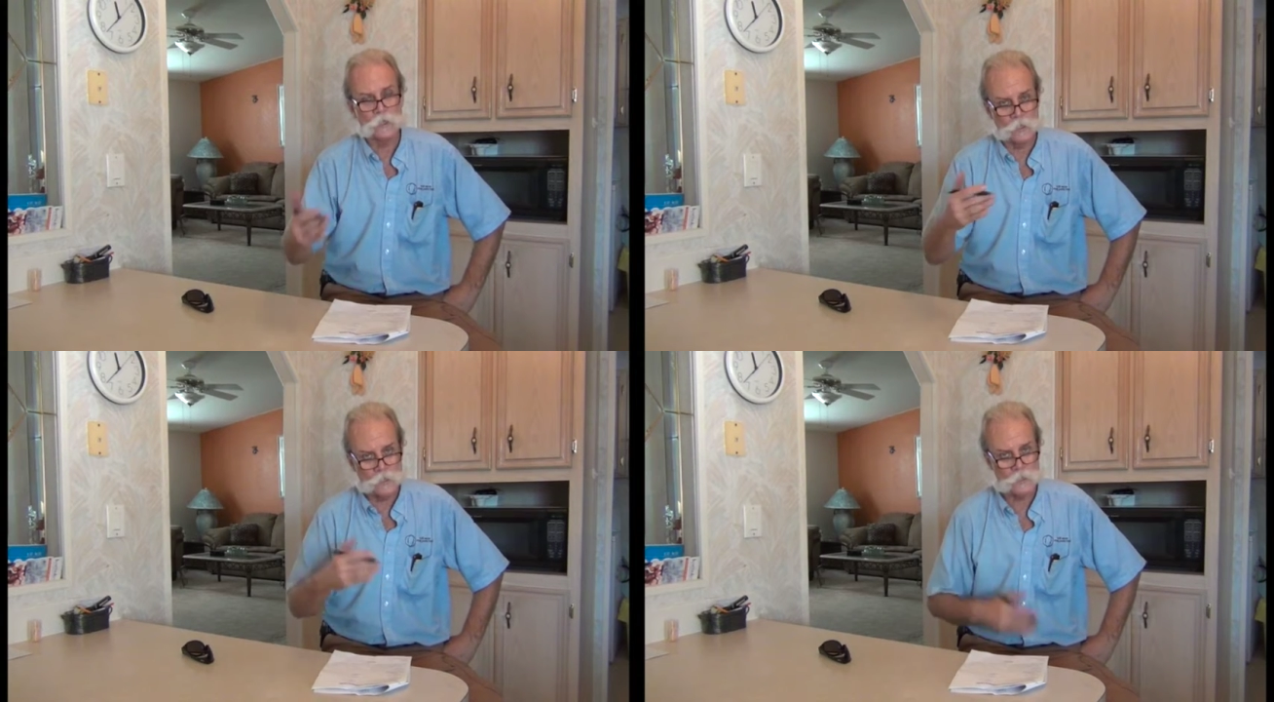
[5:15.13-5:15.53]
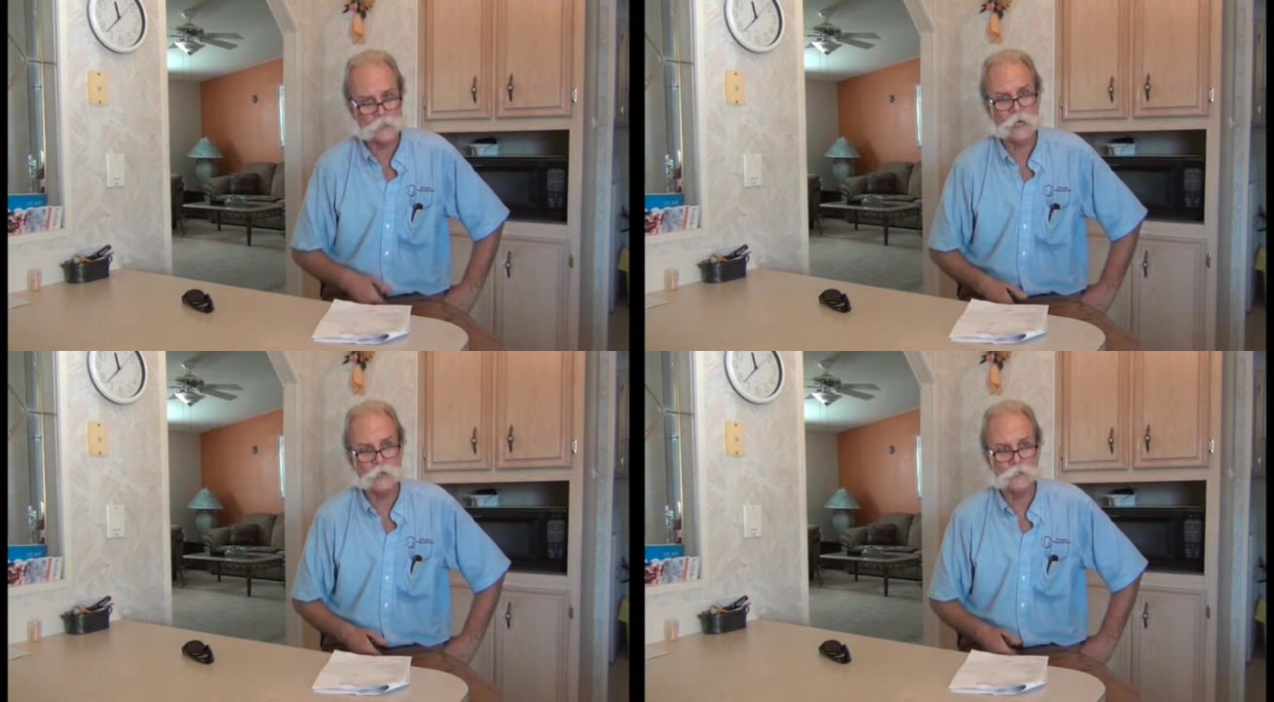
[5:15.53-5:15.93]
underneath
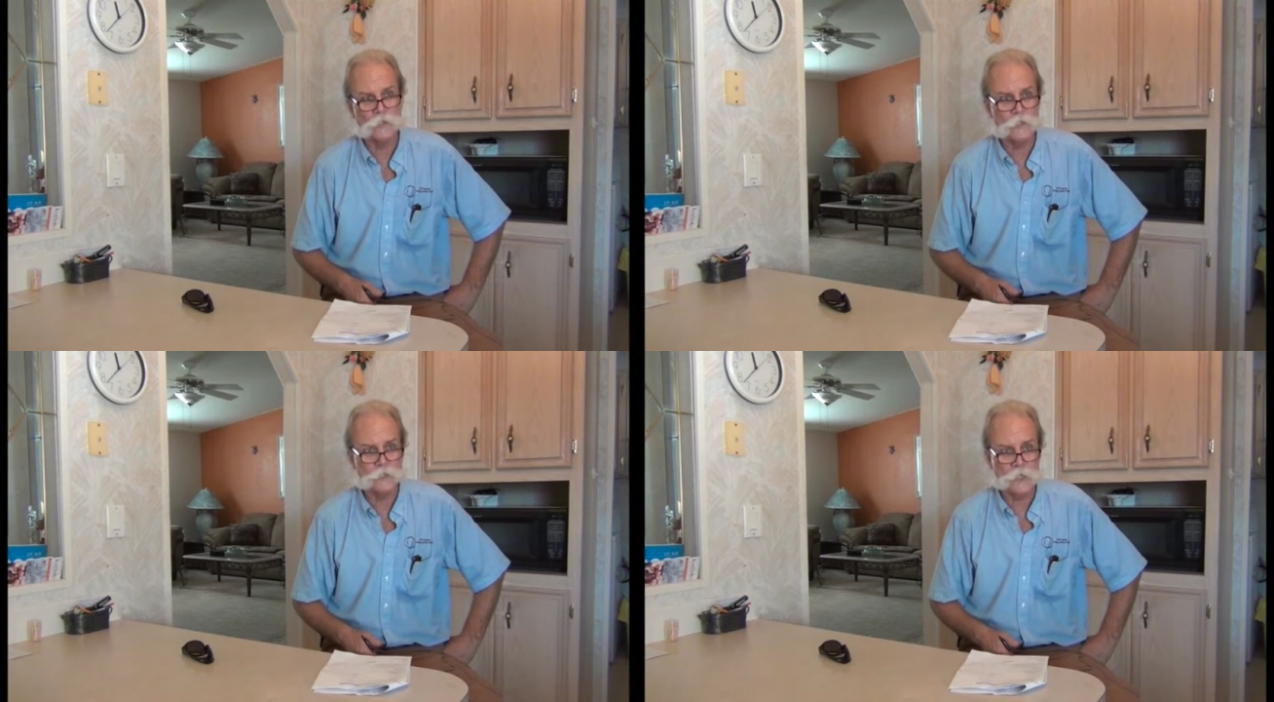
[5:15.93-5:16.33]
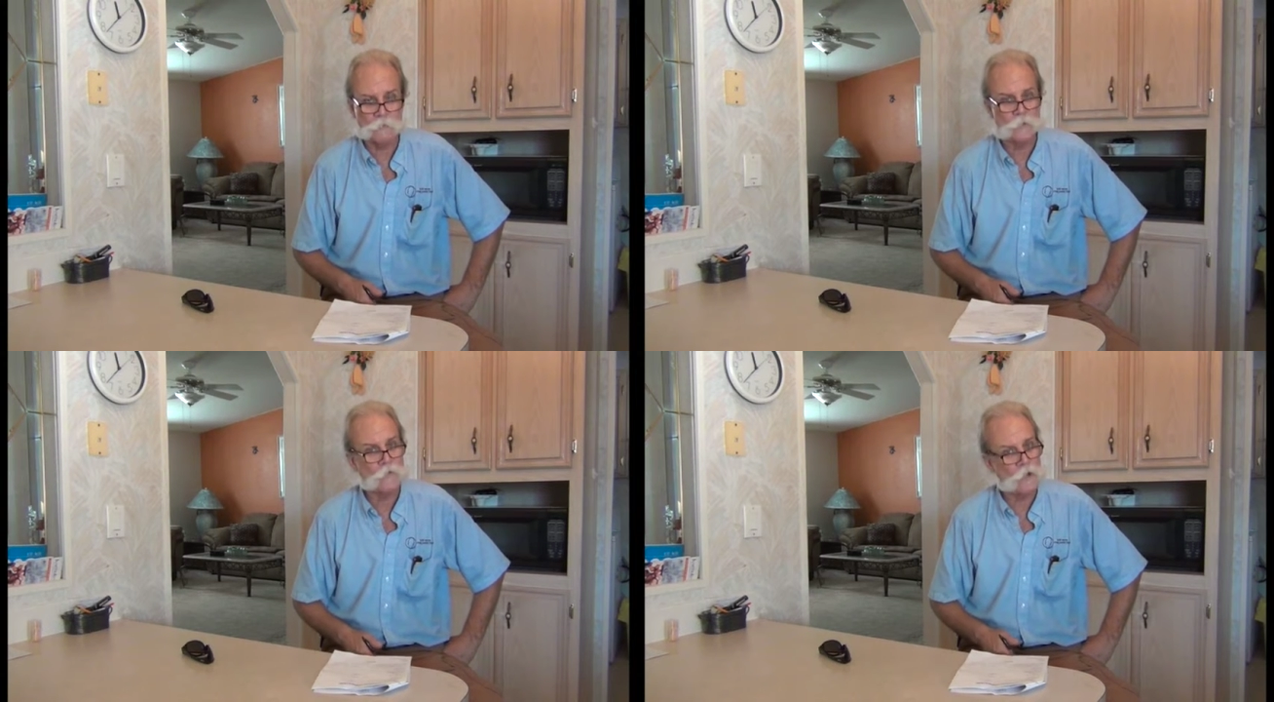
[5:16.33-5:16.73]
the house during
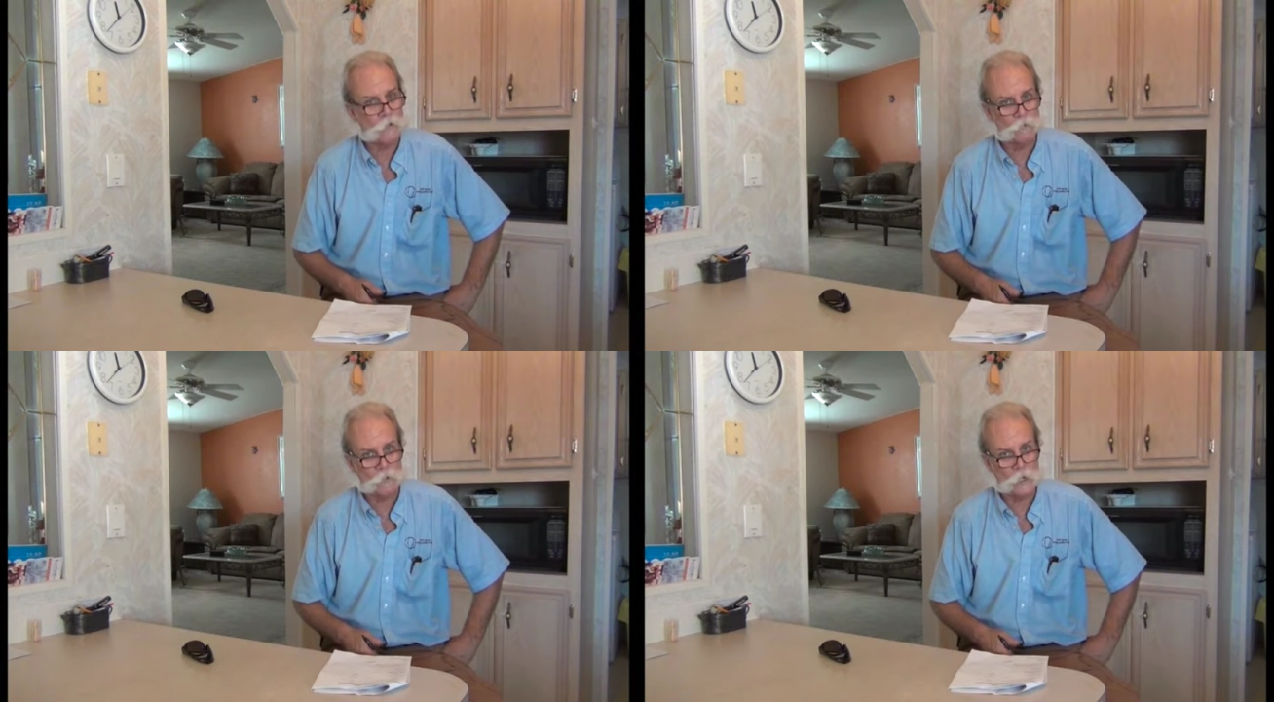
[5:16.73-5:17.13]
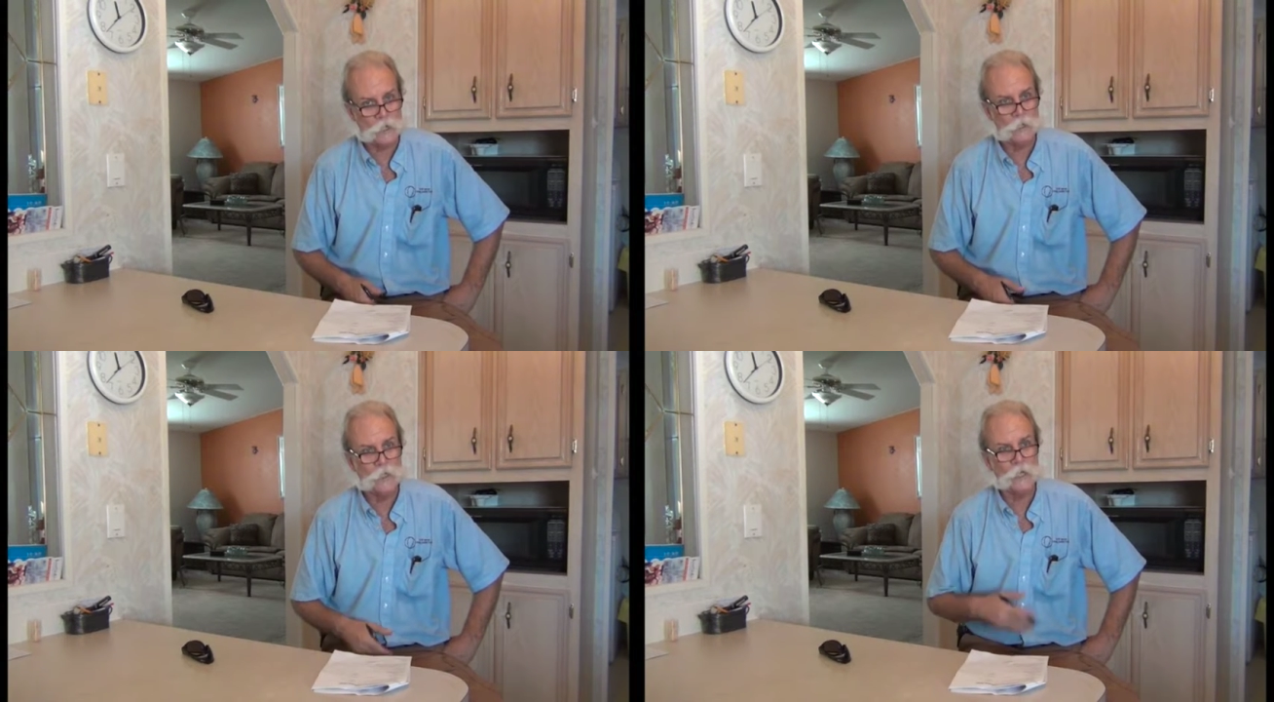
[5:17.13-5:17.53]
times of heavy rain,